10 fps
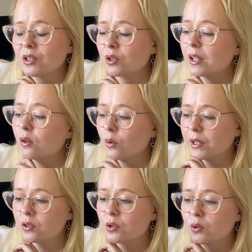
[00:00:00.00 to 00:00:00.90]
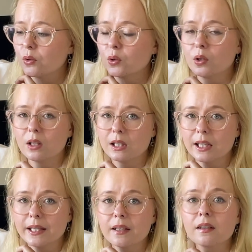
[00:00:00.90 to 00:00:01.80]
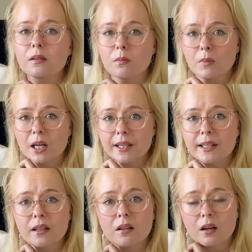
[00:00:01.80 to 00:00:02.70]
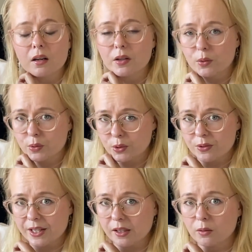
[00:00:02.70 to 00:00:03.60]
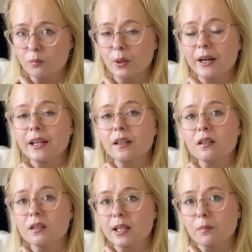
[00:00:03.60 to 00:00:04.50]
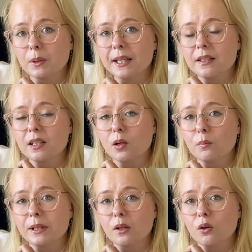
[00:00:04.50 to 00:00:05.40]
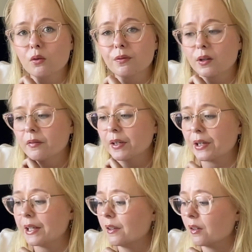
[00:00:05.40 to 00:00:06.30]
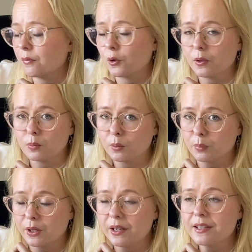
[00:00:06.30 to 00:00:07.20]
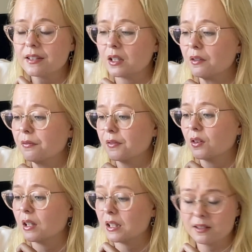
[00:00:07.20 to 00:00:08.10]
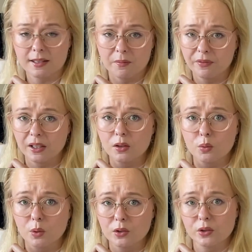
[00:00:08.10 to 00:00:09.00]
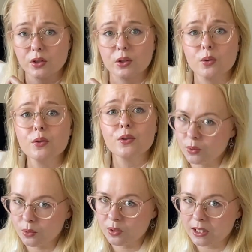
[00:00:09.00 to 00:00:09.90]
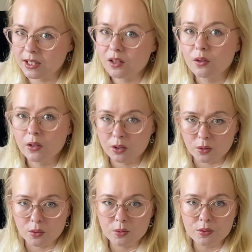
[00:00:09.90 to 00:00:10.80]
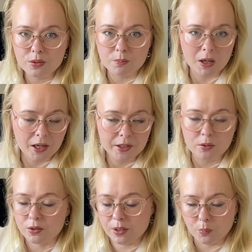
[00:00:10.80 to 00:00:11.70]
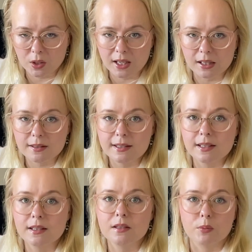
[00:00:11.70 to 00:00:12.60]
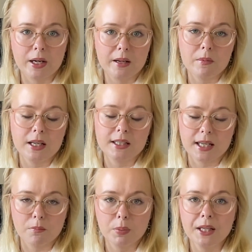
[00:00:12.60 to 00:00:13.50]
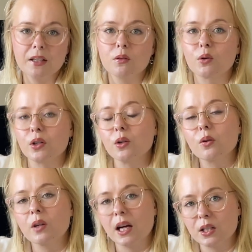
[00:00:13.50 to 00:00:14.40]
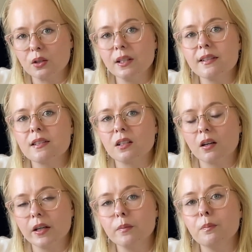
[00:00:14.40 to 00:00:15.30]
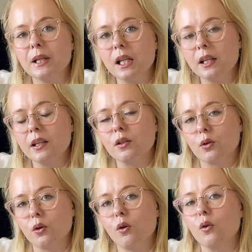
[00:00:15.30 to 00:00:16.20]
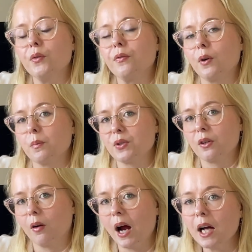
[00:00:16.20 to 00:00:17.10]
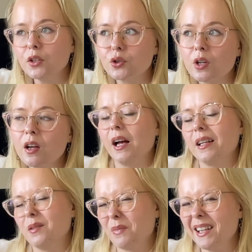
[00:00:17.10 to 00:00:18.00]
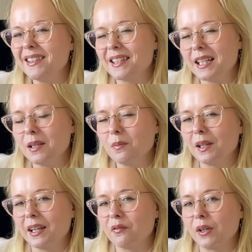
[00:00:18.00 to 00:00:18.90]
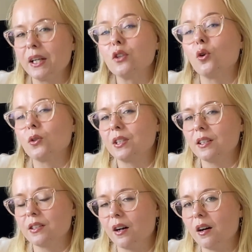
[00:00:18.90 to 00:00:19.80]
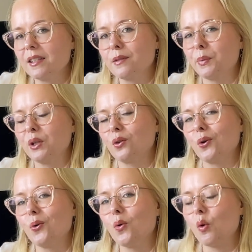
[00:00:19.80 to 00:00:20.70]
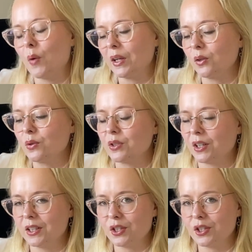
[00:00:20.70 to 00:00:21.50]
actually going to link my Notion Second Brain template down below for a very affordable price if it's something you want to use. You can either use mine or someone else's ready-made template, or you could actually start building your own from scratch. And it might seem like a very daunting task, but you know, when you start